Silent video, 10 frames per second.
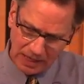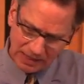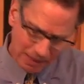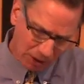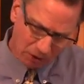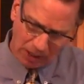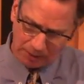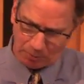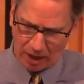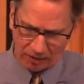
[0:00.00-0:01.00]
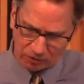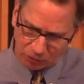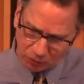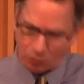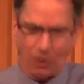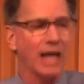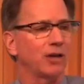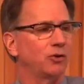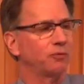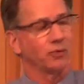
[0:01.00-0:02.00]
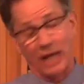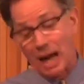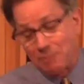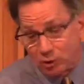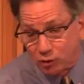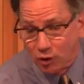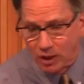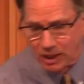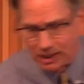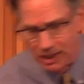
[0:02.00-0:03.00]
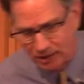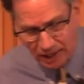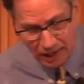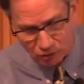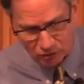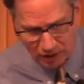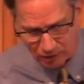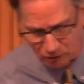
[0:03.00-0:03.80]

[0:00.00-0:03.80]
democratic process with gratitude for the opportunity to exercise